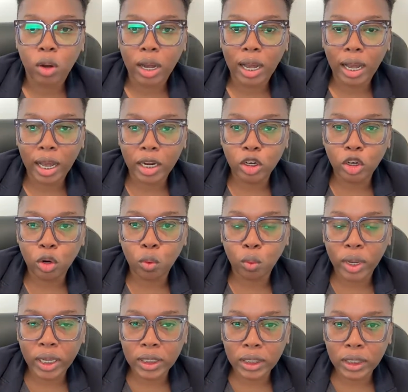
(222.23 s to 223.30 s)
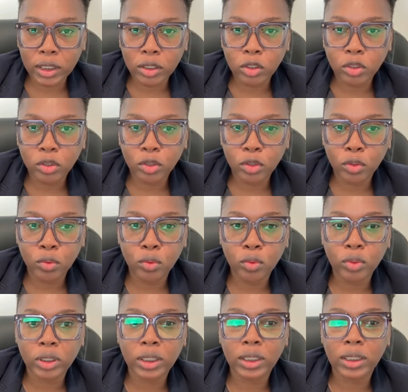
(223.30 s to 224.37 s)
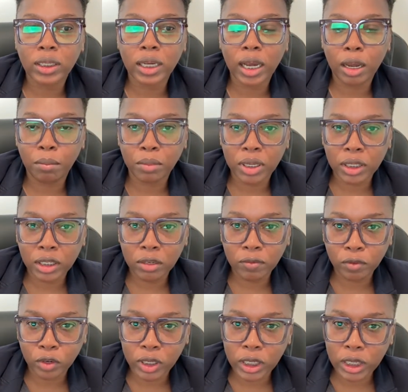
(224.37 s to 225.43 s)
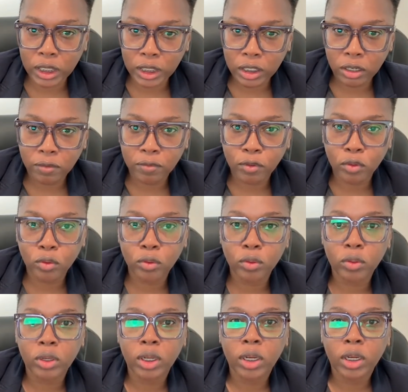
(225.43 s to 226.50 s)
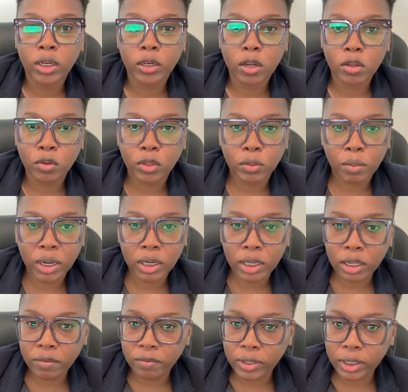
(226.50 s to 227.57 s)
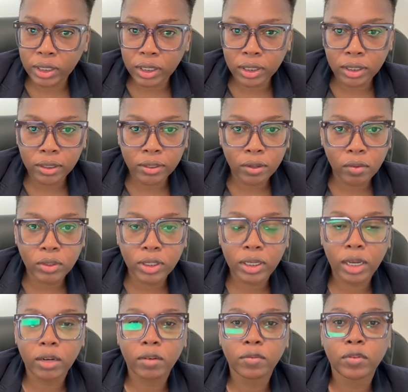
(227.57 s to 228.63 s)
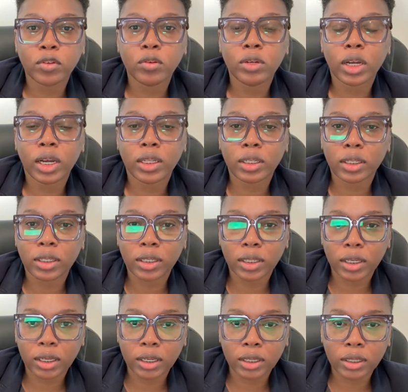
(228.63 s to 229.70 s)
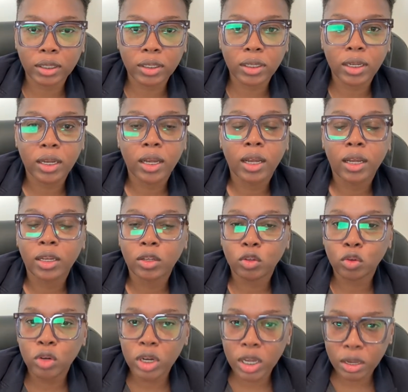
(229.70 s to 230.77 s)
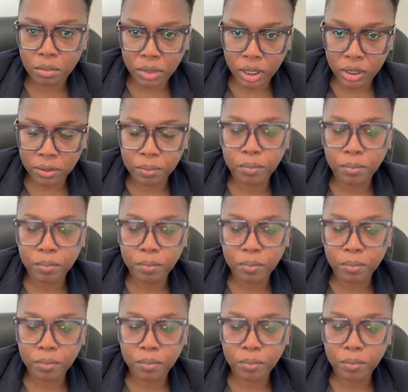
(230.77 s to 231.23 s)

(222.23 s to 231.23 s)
and you're waiting to use the embassy for an interview, they use medical facilities outside of the United States, you name it,